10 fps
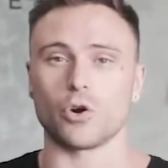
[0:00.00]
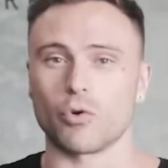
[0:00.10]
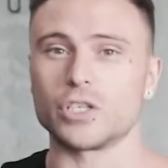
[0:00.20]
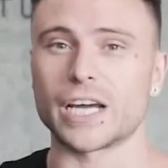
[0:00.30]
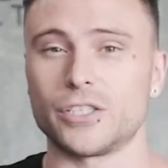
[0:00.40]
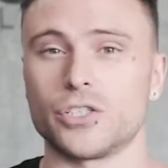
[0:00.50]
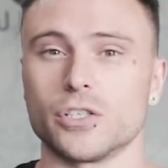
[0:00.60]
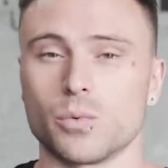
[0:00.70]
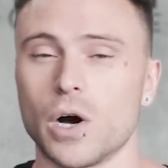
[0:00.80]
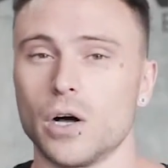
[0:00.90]
your rotation
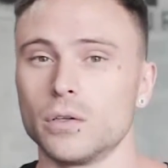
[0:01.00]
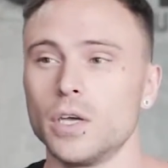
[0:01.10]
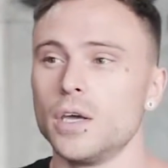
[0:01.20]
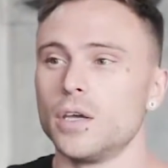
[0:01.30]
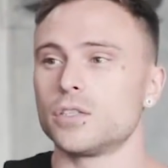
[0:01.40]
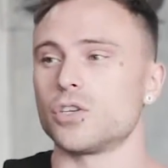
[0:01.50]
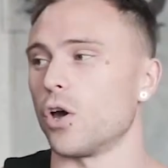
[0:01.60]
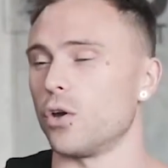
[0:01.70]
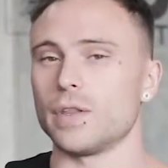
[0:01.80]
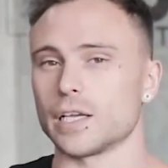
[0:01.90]
as well.
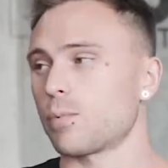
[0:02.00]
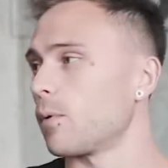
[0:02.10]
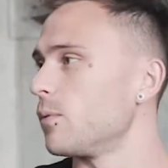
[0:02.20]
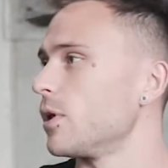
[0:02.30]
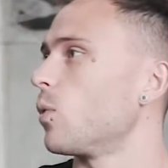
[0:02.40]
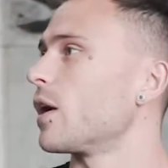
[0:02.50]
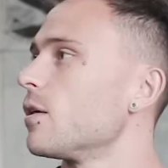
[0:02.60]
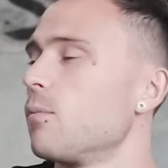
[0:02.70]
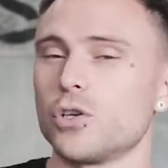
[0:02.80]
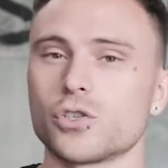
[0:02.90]
So that's probably one of
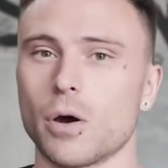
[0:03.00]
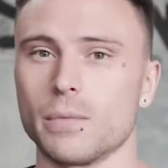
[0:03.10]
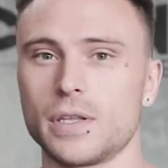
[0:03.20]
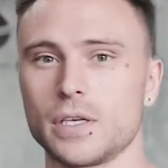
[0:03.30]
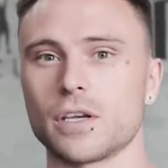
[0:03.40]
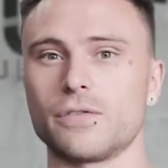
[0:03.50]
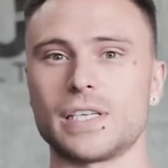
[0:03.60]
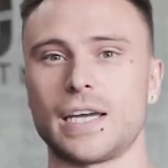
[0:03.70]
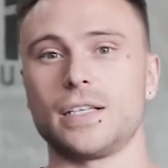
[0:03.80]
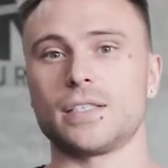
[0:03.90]
the most common things I've
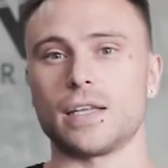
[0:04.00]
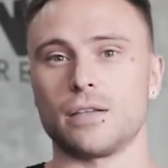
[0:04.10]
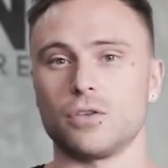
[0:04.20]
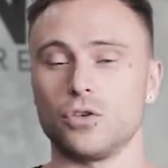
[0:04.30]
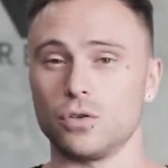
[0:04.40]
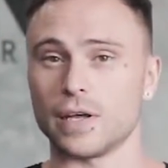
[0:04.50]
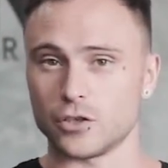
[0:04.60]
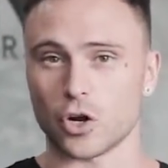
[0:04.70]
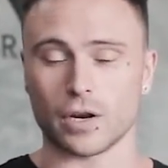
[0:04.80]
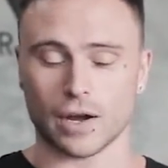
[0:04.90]
seen, is that they
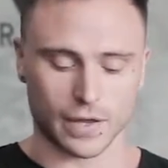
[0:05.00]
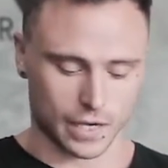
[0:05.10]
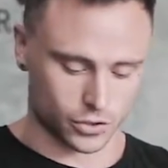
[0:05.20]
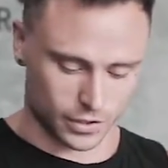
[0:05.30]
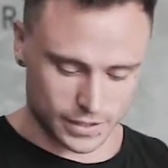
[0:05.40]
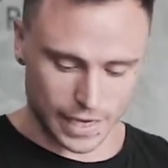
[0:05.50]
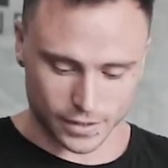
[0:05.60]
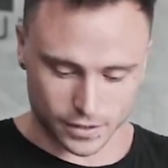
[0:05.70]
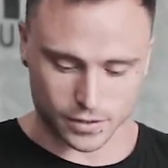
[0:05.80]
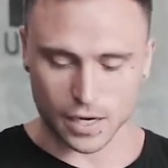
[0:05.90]
don't have that. So this
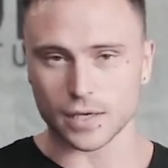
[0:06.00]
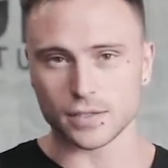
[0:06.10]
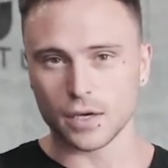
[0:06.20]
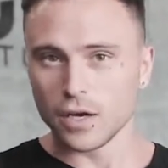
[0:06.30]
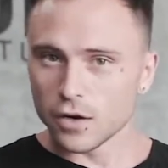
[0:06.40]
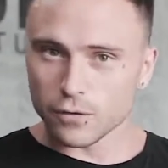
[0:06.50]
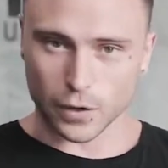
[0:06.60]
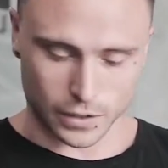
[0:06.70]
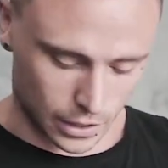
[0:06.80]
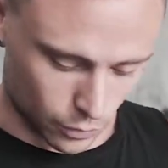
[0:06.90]
exercise,
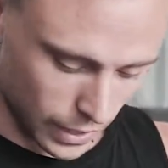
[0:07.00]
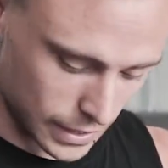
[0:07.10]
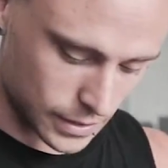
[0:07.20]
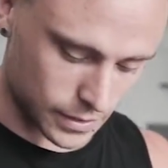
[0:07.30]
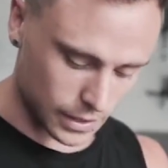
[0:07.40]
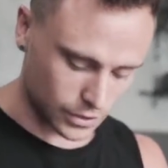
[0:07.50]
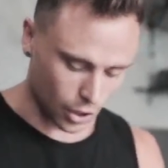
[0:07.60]
front delt raises, is